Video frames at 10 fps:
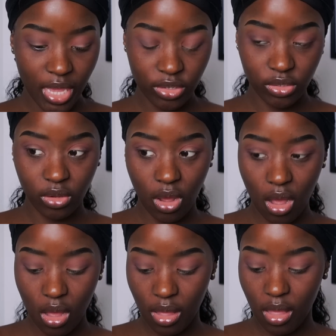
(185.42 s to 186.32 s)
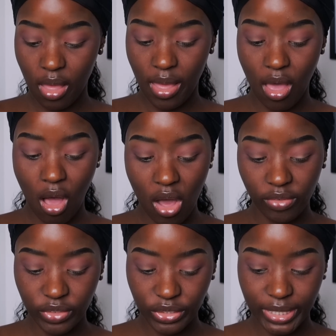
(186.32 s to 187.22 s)
and just cut
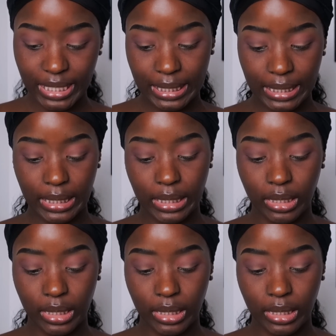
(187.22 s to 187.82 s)
half a crease.